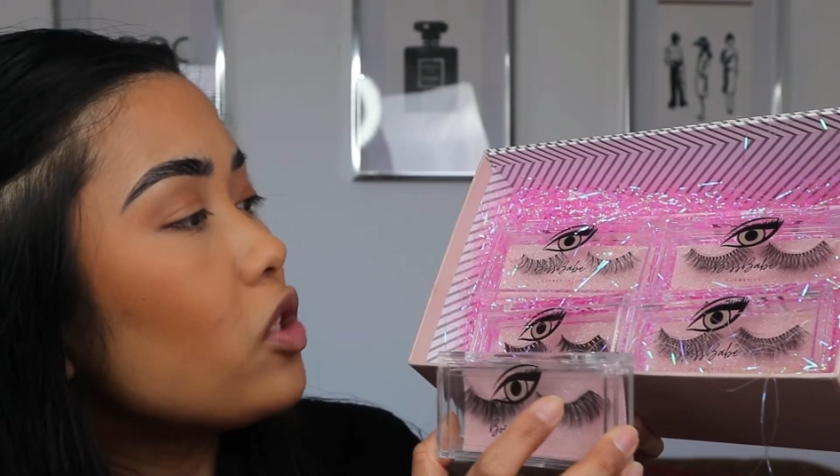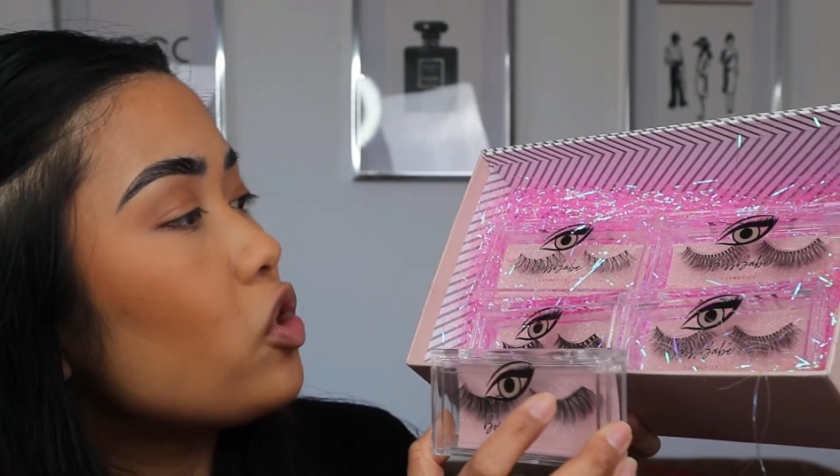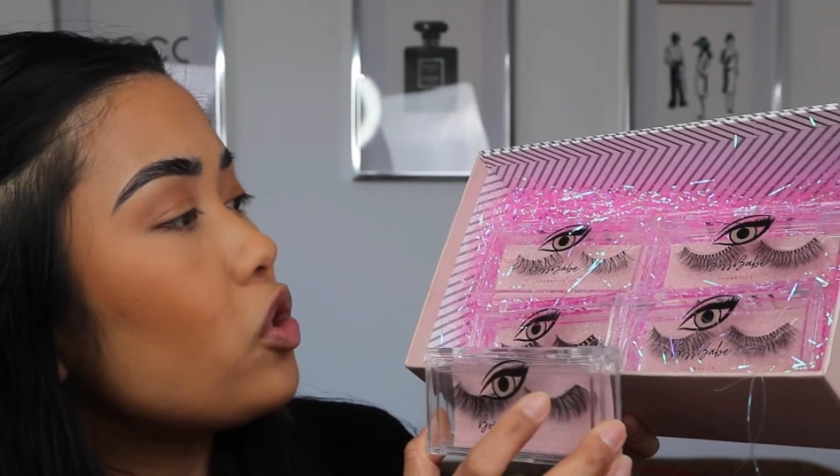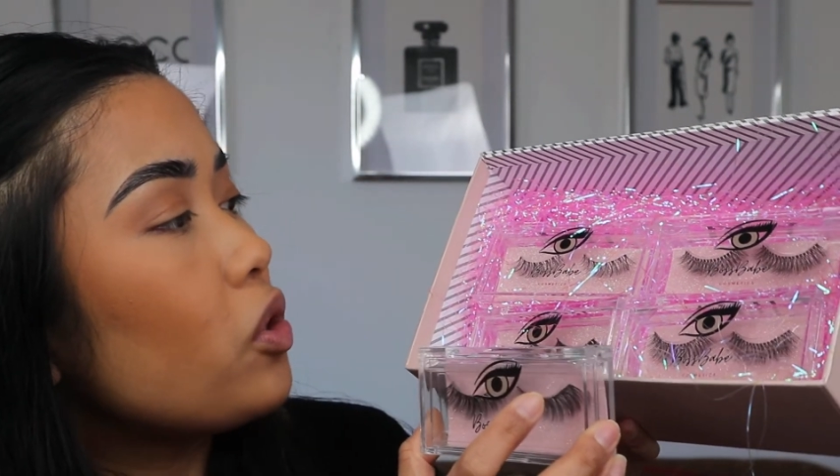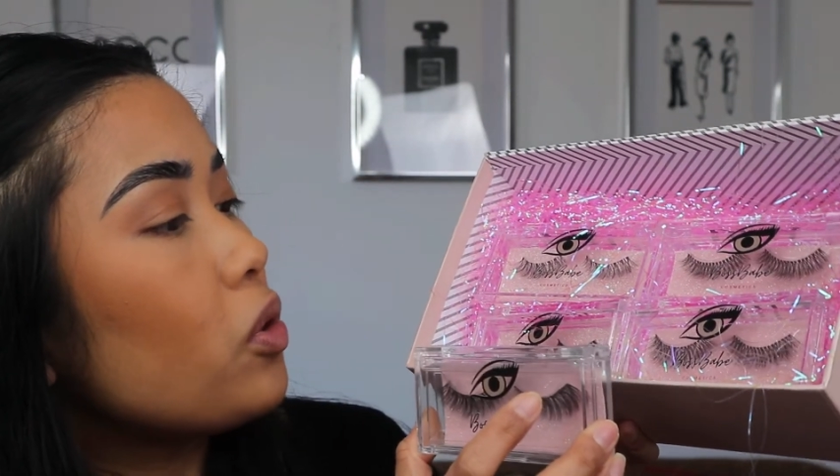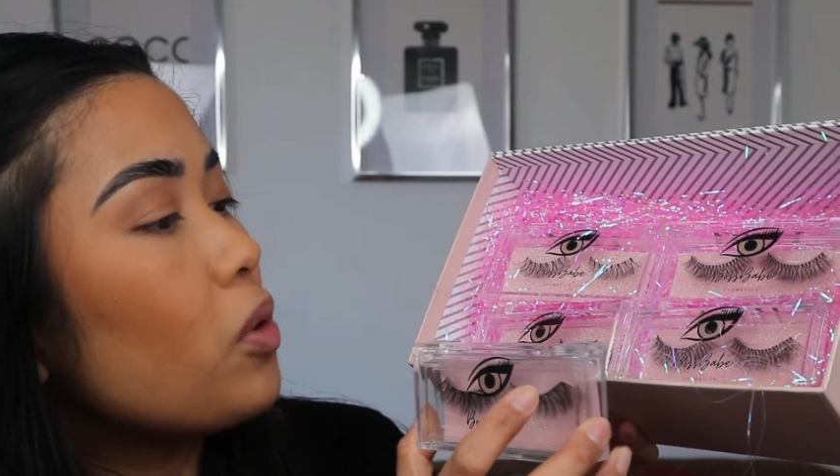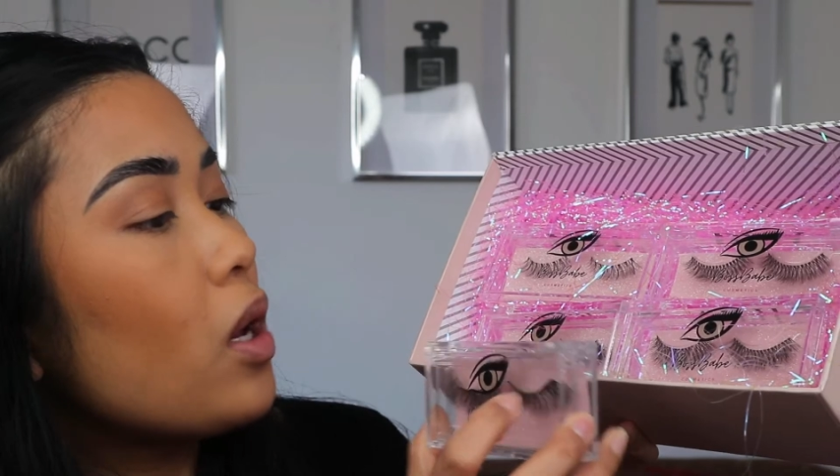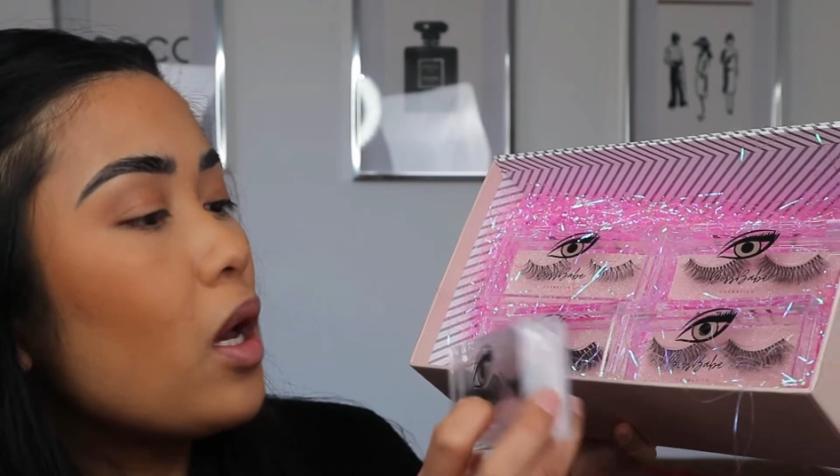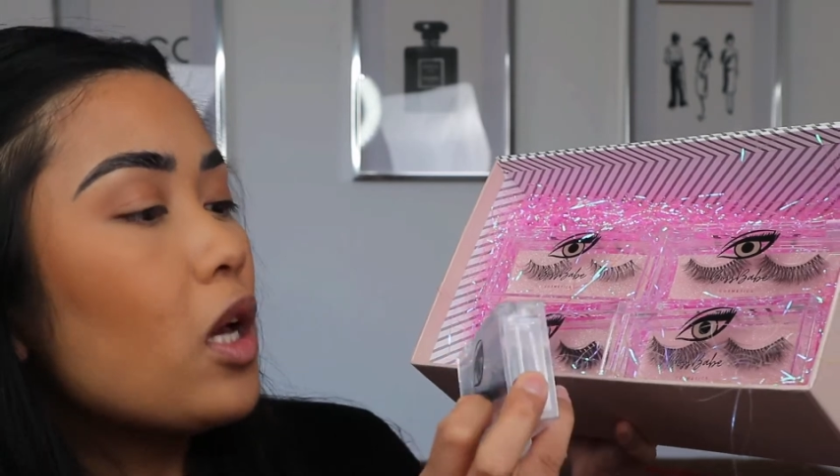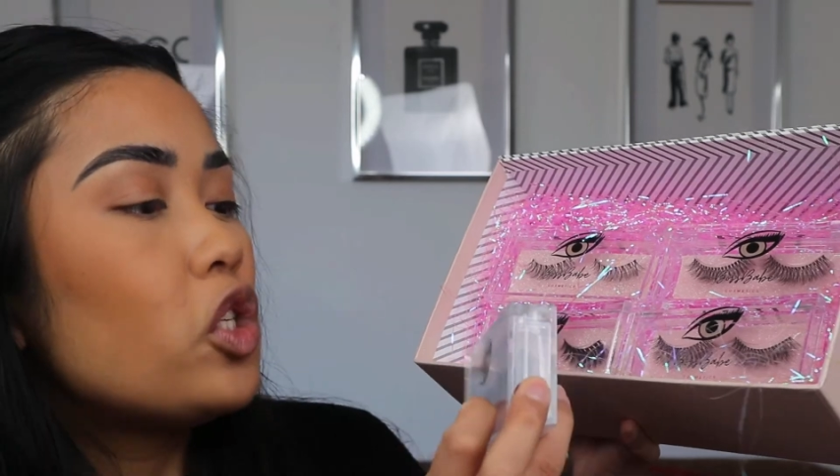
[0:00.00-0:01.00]
to
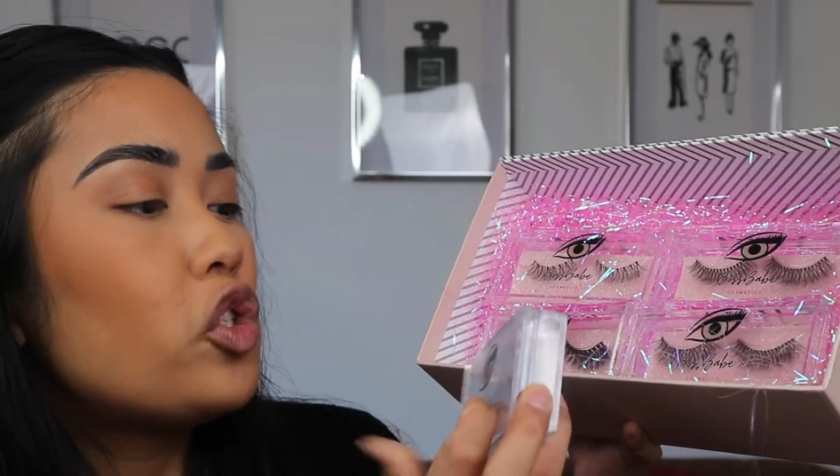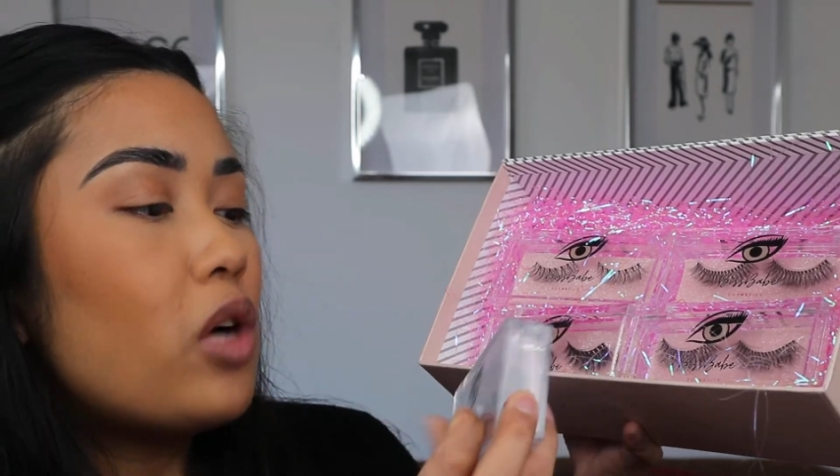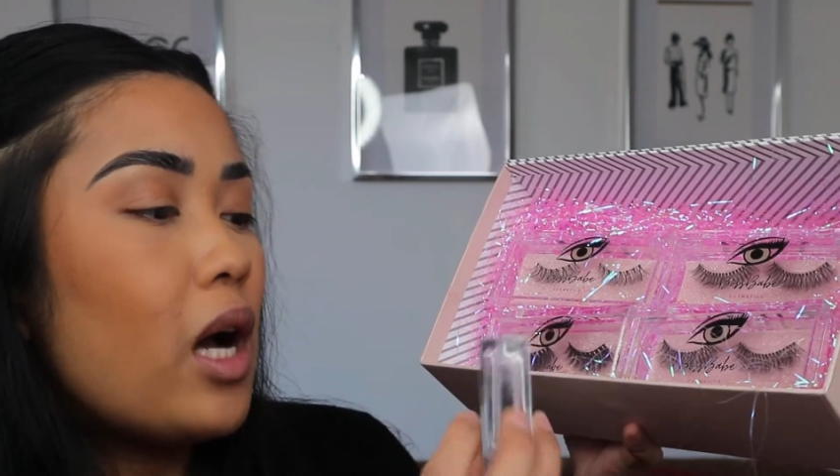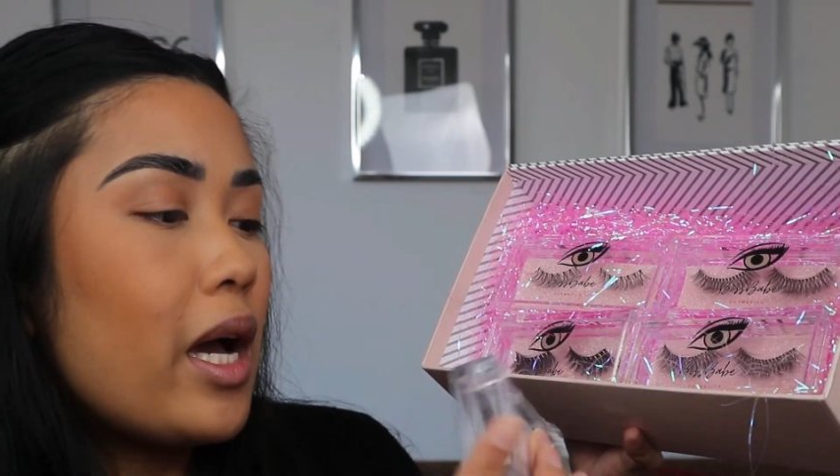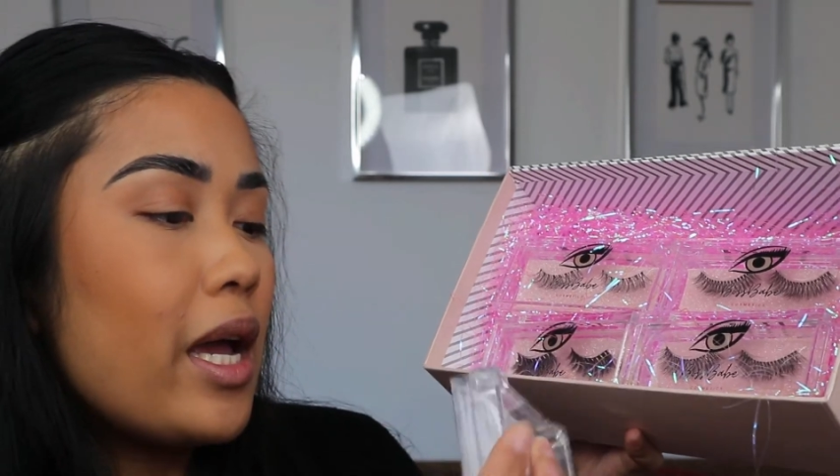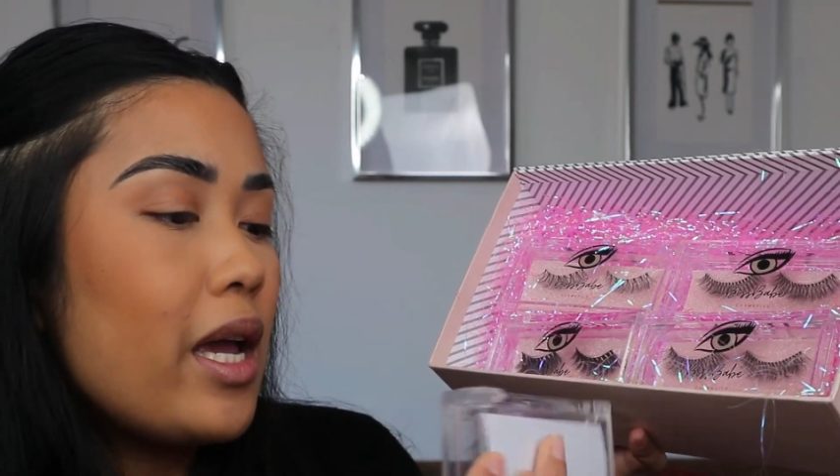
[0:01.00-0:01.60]
try.